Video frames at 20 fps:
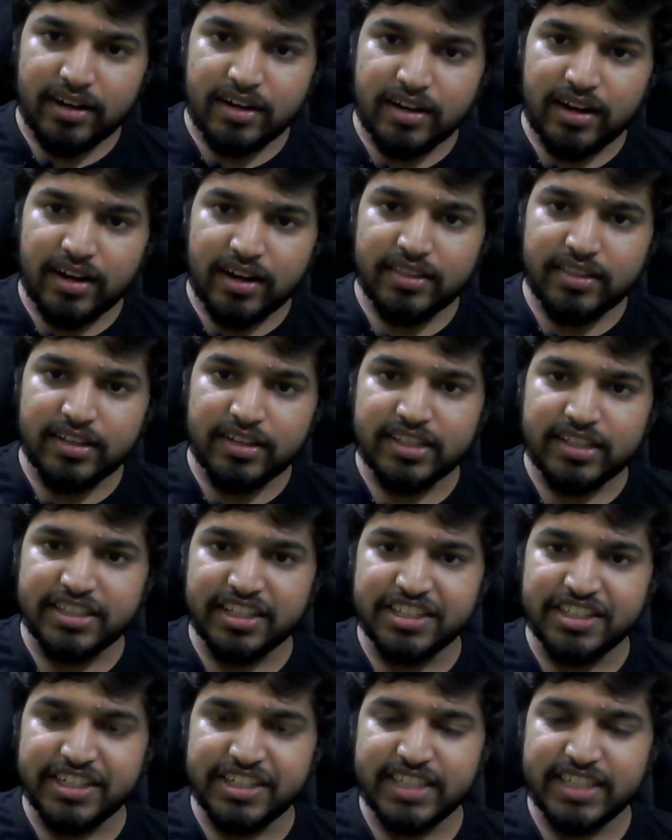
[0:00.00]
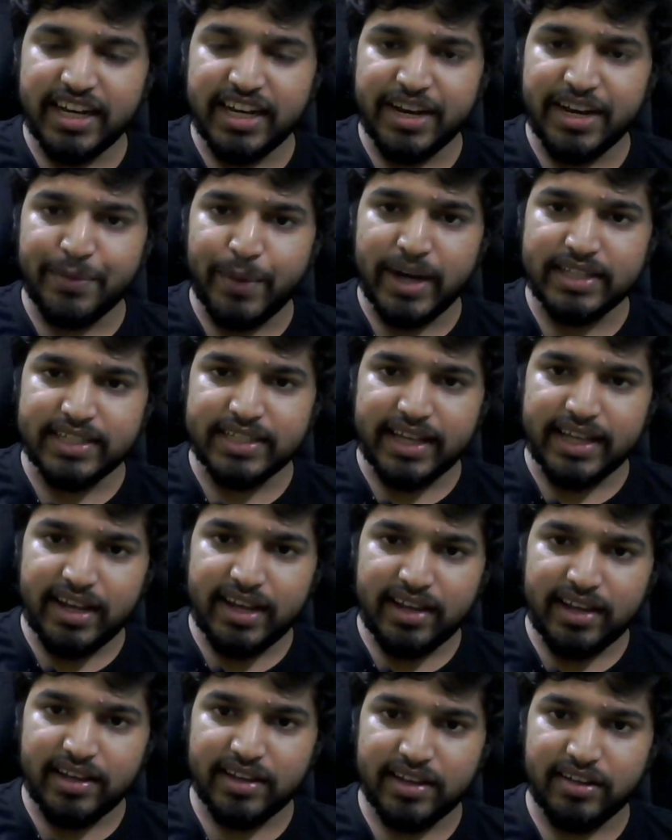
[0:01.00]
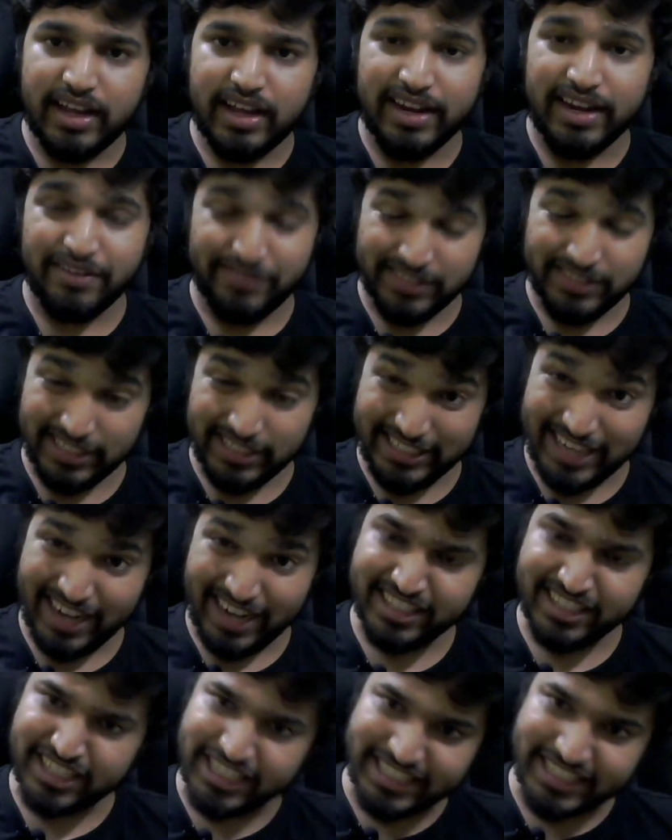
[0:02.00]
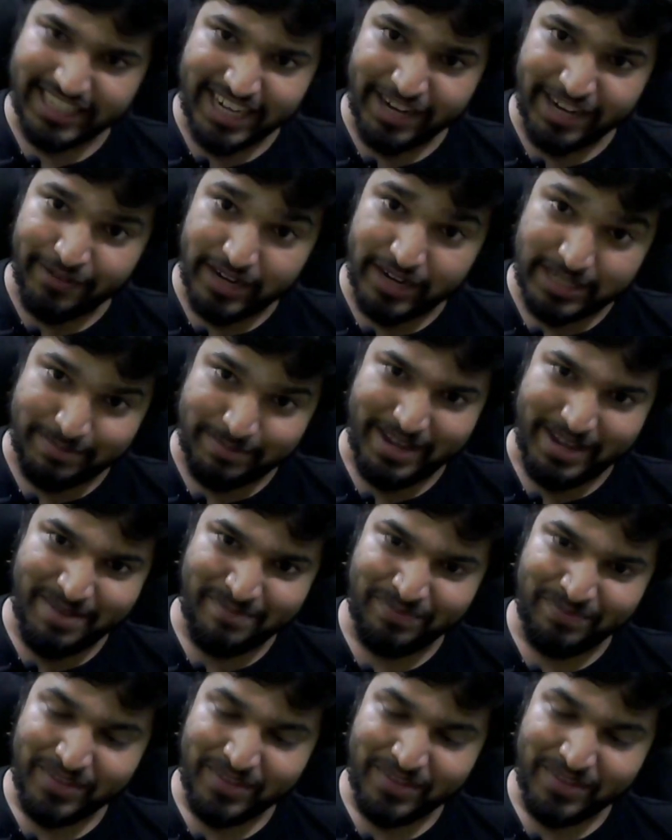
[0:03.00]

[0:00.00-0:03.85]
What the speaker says: the GCD divides A and the GCD divides B.